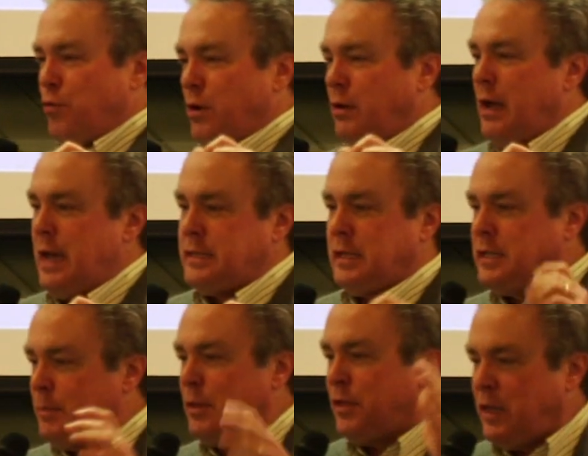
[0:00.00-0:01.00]
realize that
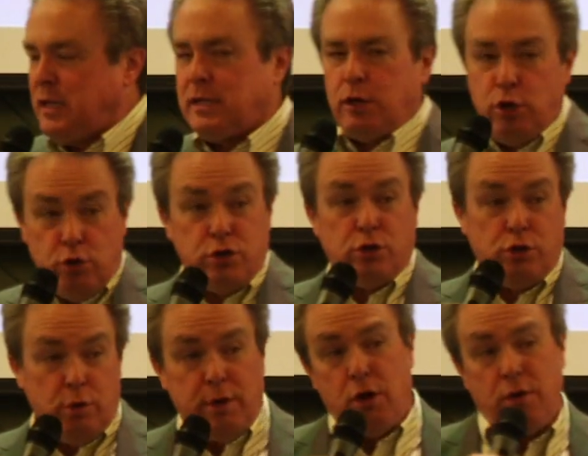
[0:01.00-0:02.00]
some of the things that you used to
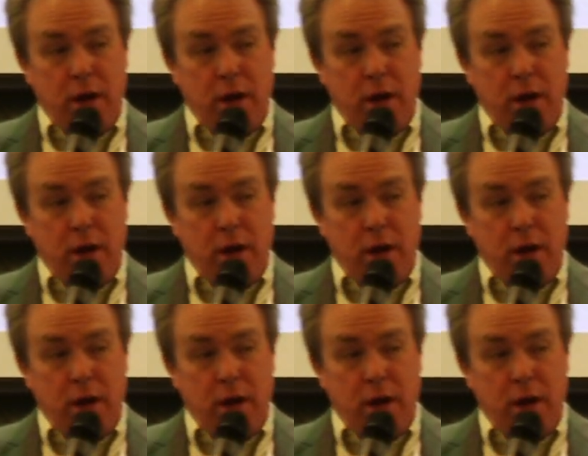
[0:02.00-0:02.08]
do when you're